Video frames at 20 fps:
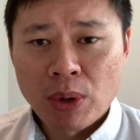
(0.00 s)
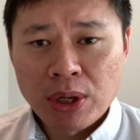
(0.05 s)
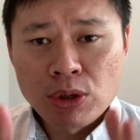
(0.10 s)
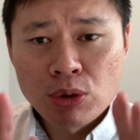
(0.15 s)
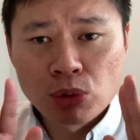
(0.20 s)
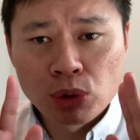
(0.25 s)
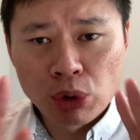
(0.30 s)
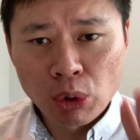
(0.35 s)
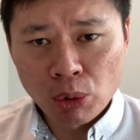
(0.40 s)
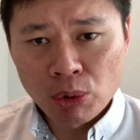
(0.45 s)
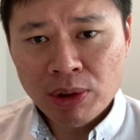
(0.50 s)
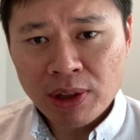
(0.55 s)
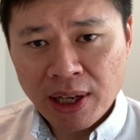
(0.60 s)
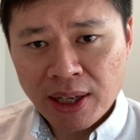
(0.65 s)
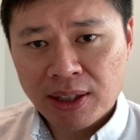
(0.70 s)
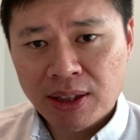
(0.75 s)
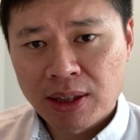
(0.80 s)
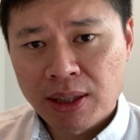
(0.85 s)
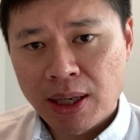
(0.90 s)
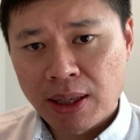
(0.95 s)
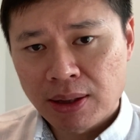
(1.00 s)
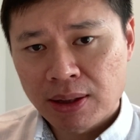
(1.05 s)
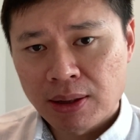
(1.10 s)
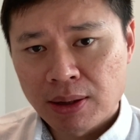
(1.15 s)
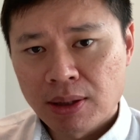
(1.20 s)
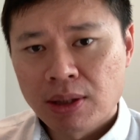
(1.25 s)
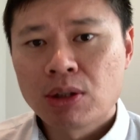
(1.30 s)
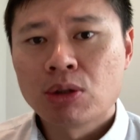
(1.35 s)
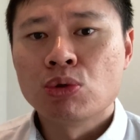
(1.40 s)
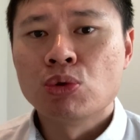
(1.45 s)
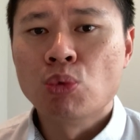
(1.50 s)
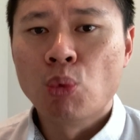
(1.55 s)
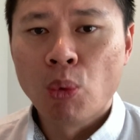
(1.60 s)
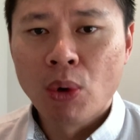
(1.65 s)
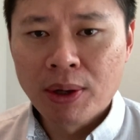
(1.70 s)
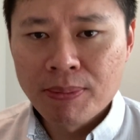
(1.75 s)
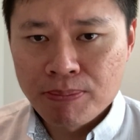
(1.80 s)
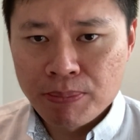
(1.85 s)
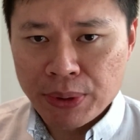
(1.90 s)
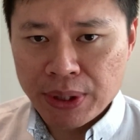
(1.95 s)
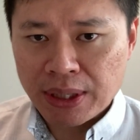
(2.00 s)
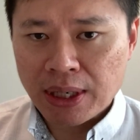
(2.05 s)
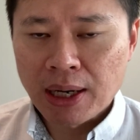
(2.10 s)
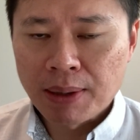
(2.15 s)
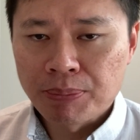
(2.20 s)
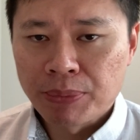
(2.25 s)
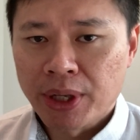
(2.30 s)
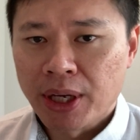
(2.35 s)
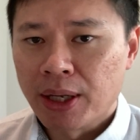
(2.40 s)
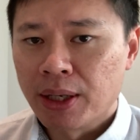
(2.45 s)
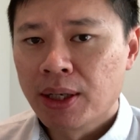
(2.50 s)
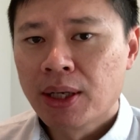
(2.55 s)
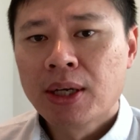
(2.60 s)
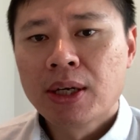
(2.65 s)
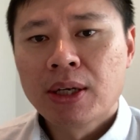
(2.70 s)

When you don't like that, you won't become that.